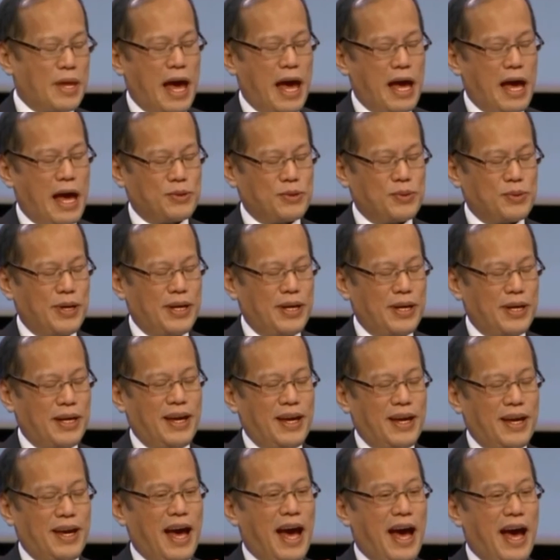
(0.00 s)
actually
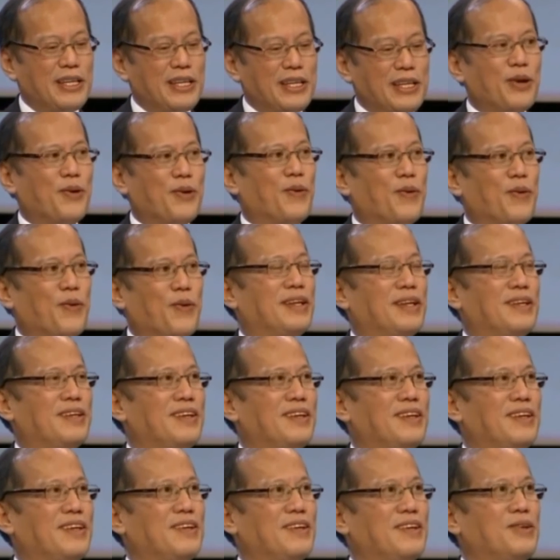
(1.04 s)
adequate
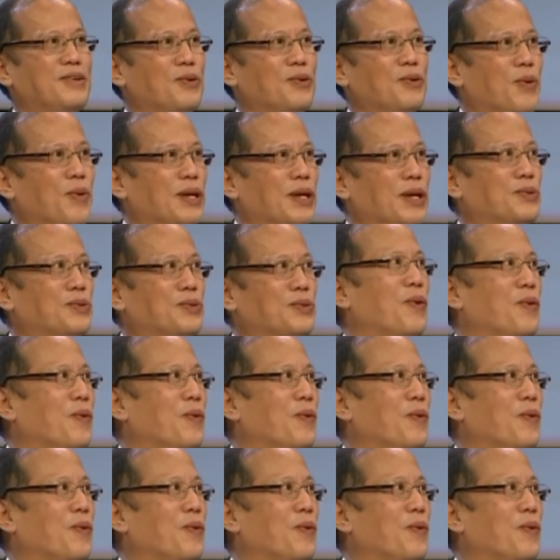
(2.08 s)
to what